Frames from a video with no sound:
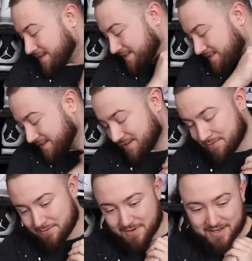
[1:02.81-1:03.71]
and this
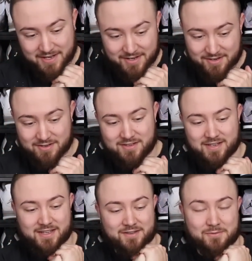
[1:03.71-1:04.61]
one right here
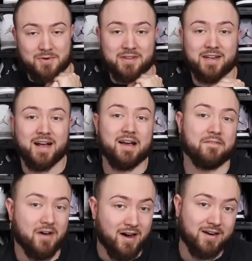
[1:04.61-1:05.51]
is one that
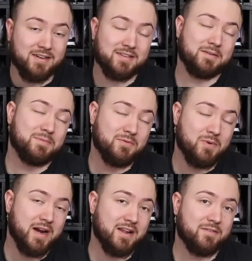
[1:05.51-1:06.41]
I've honestly been
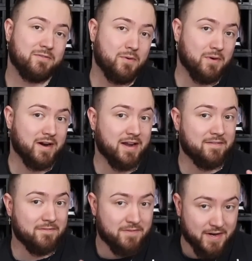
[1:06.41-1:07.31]
waiting for a
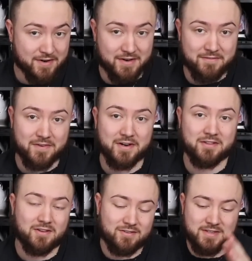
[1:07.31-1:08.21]
very, very
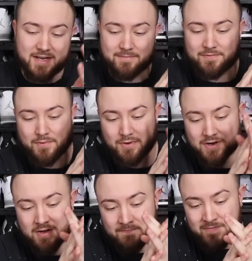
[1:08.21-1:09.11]
long time for.